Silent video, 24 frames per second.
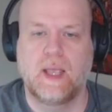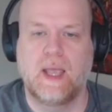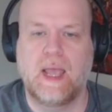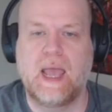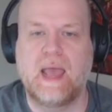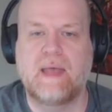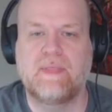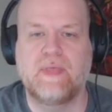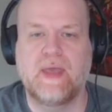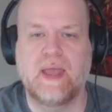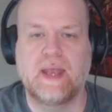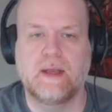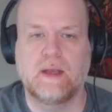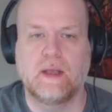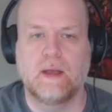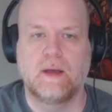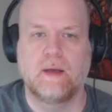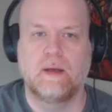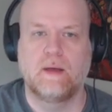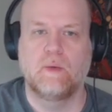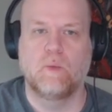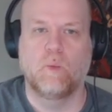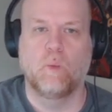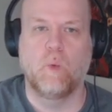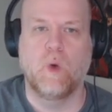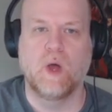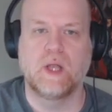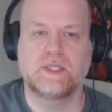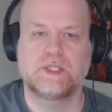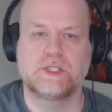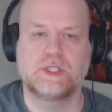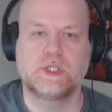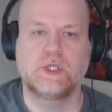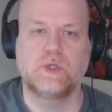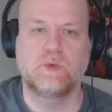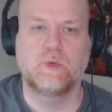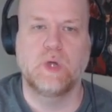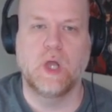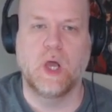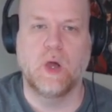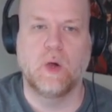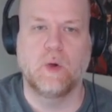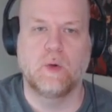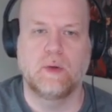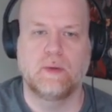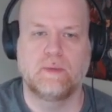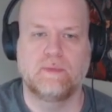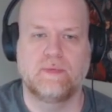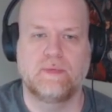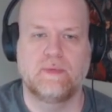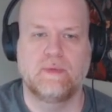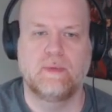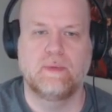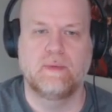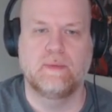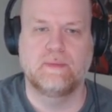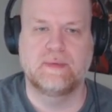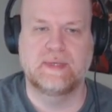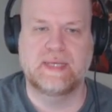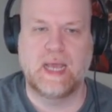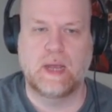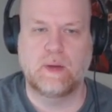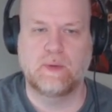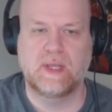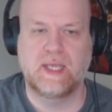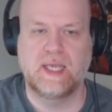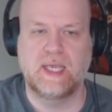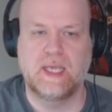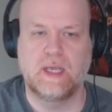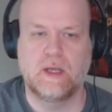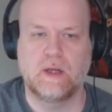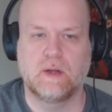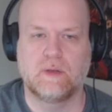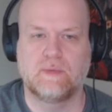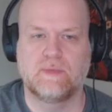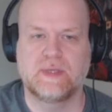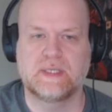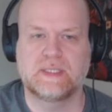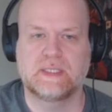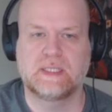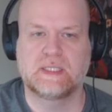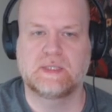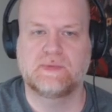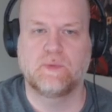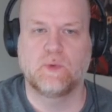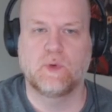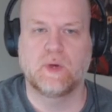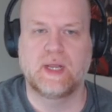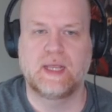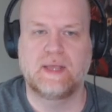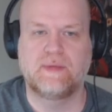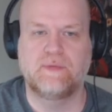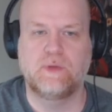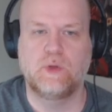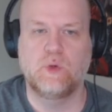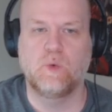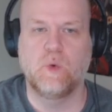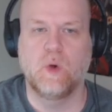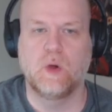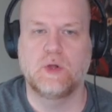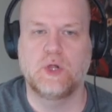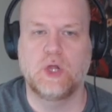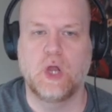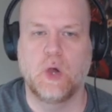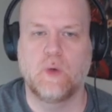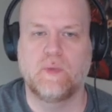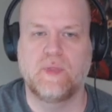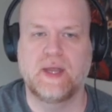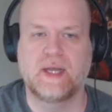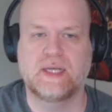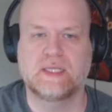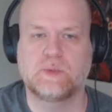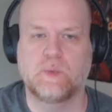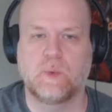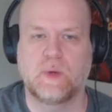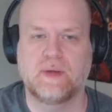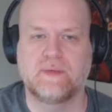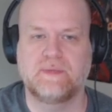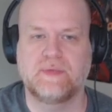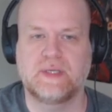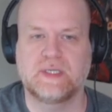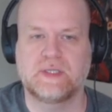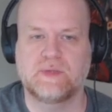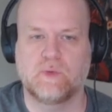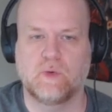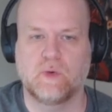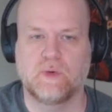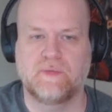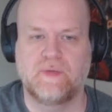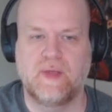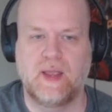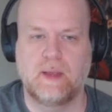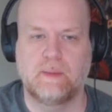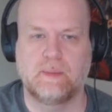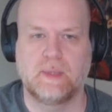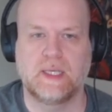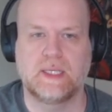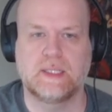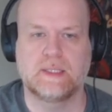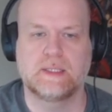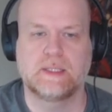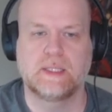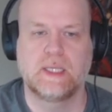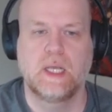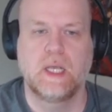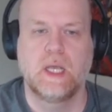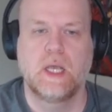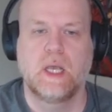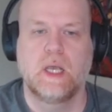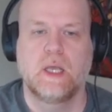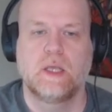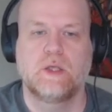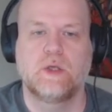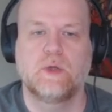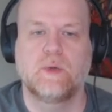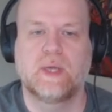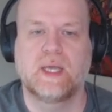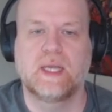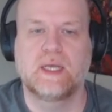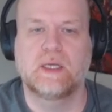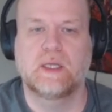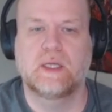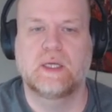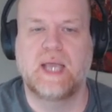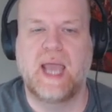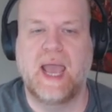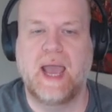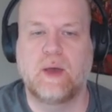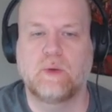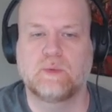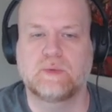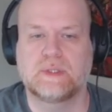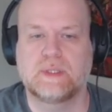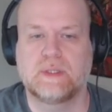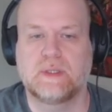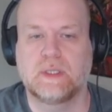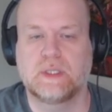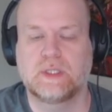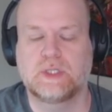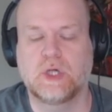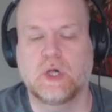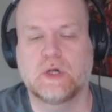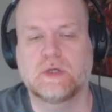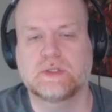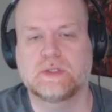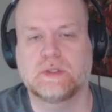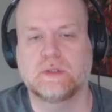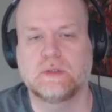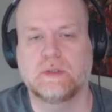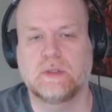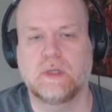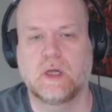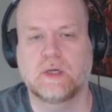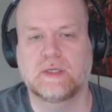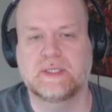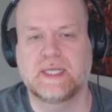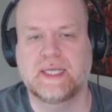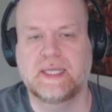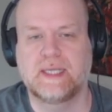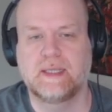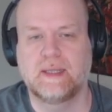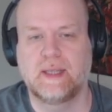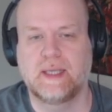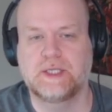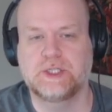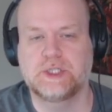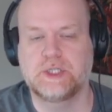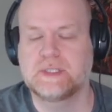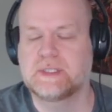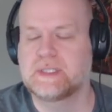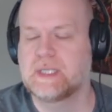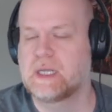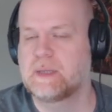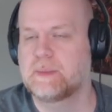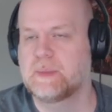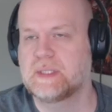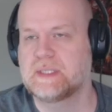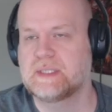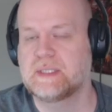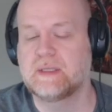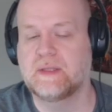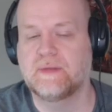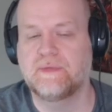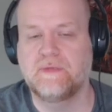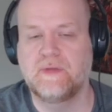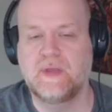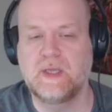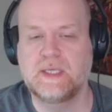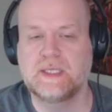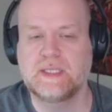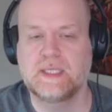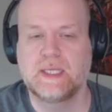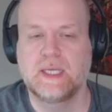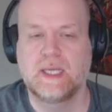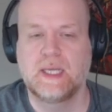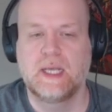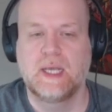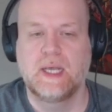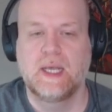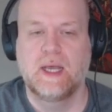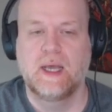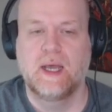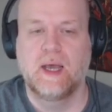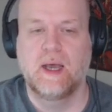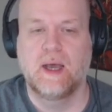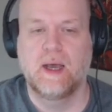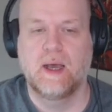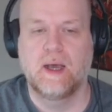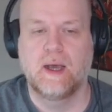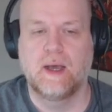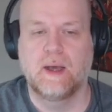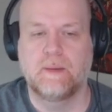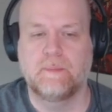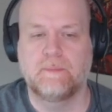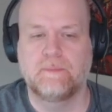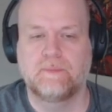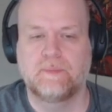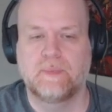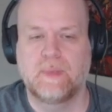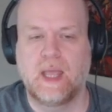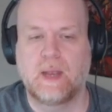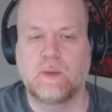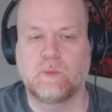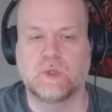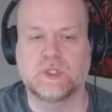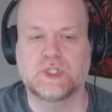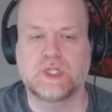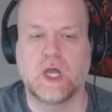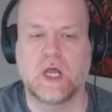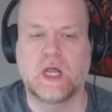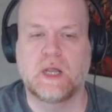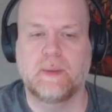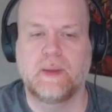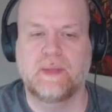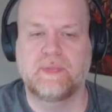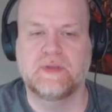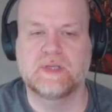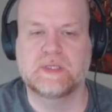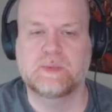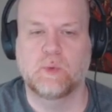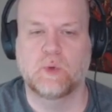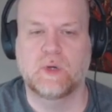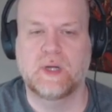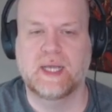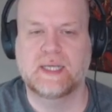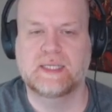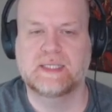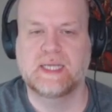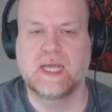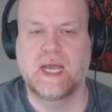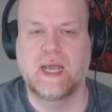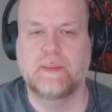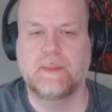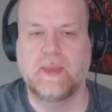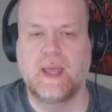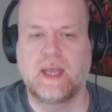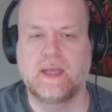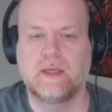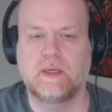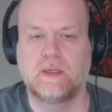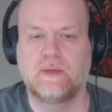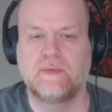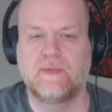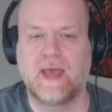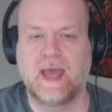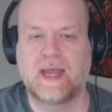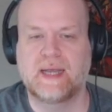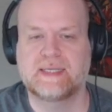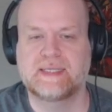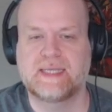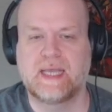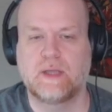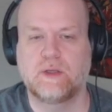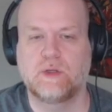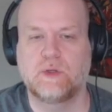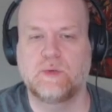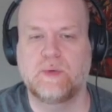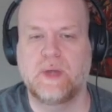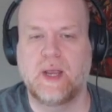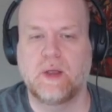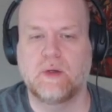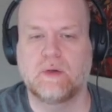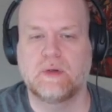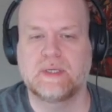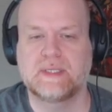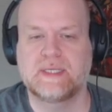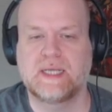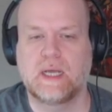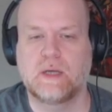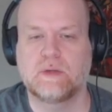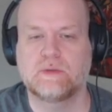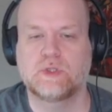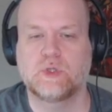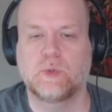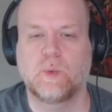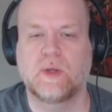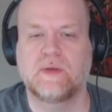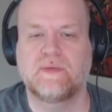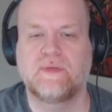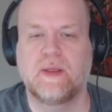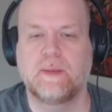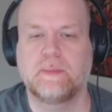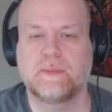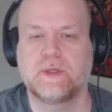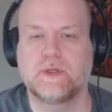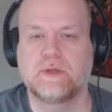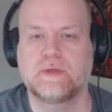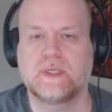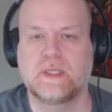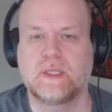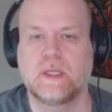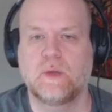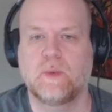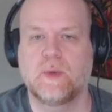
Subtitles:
then once you know, down here, this is for if you know that it's one of these 4 families, you can count the tarsal articulation segments in the feet. And we'll talk about this more next time, and that is how you narrow it down to what family you're dealing